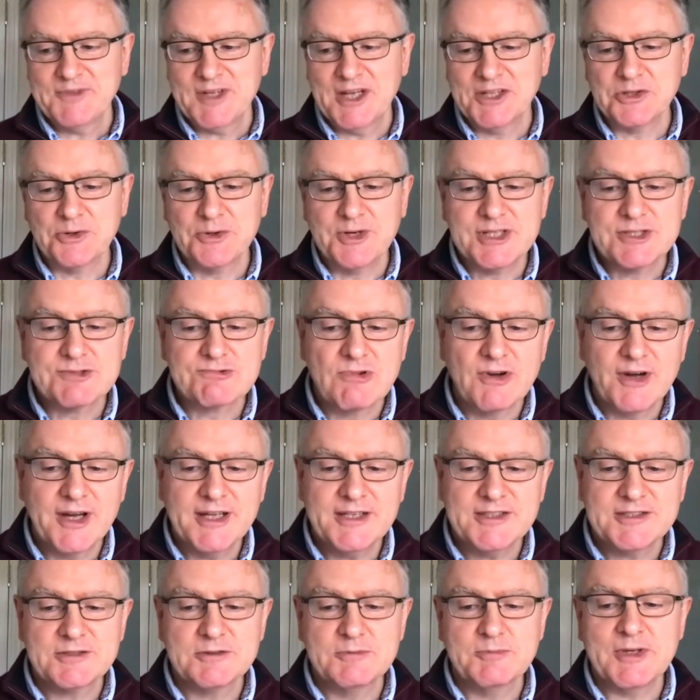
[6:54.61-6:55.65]
and on his
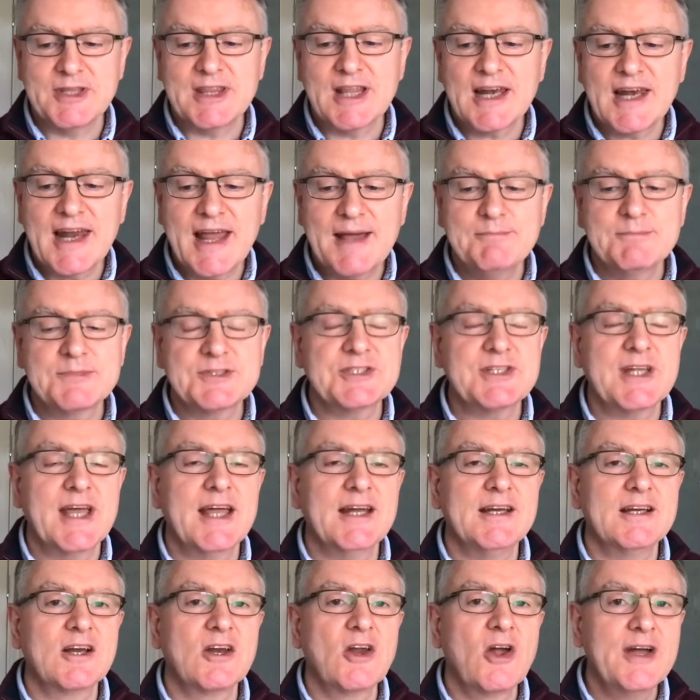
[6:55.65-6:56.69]
right would be the
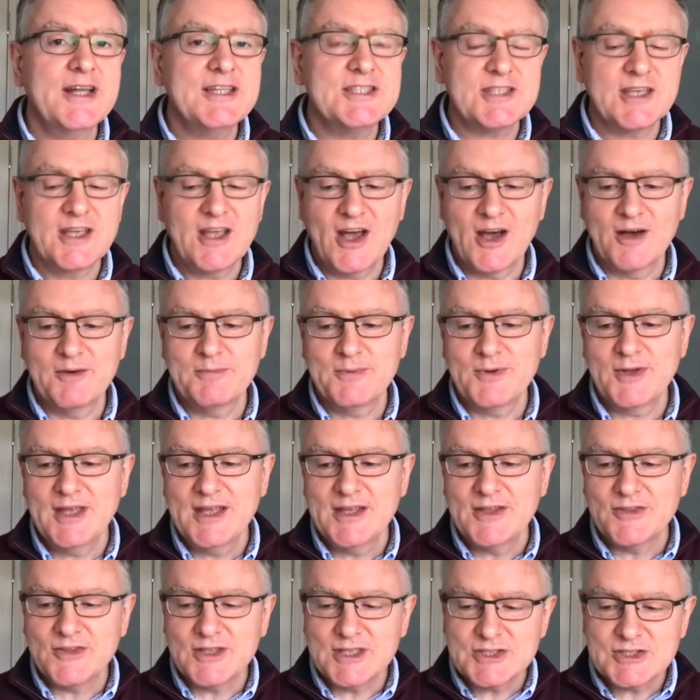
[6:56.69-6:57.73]
lampstand lighting up
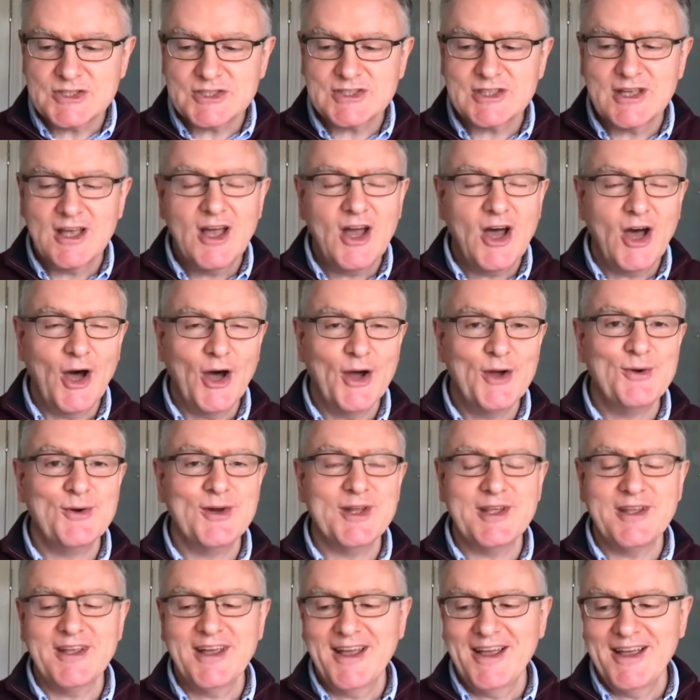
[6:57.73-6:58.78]
this
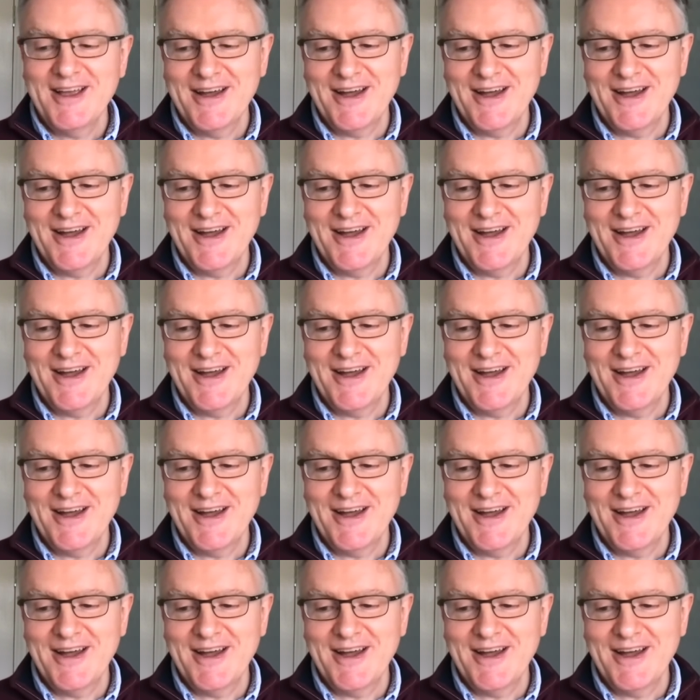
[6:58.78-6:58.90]
holy,